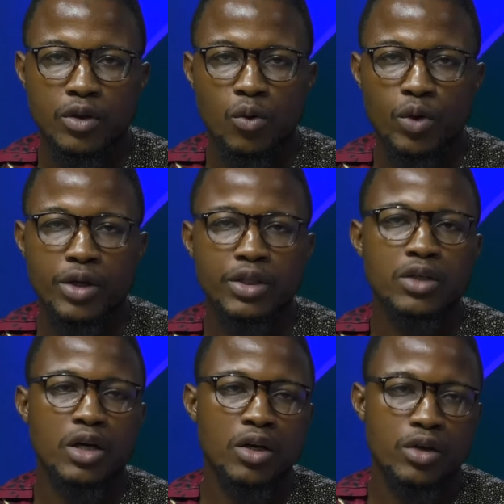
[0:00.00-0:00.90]
we reach
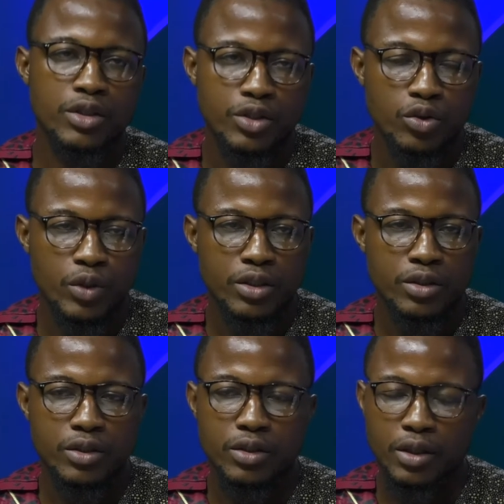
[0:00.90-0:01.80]
out to our
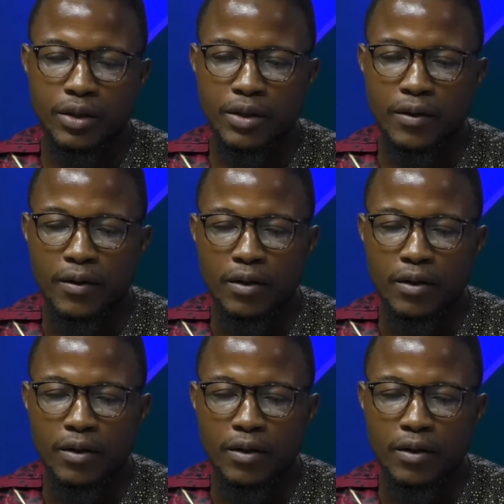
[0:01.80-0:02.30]
constituencies and